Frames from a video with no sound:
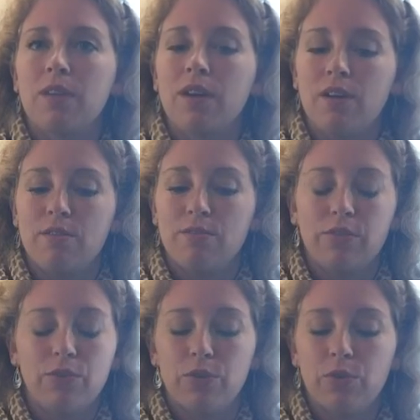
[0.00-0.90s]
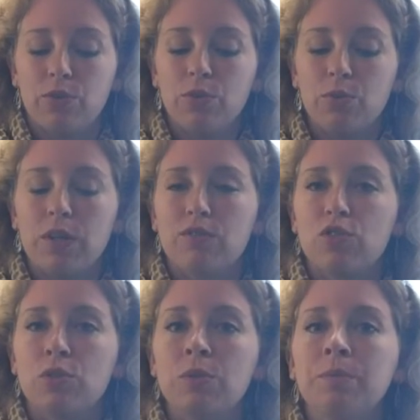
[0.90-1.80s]
of for the third week of
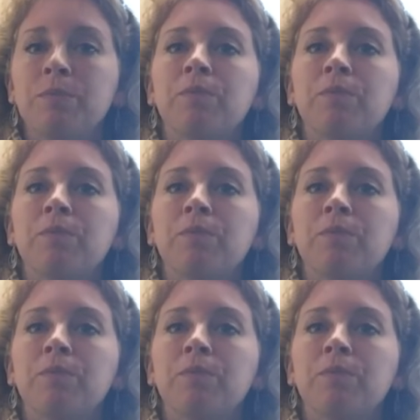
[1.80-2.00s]
June.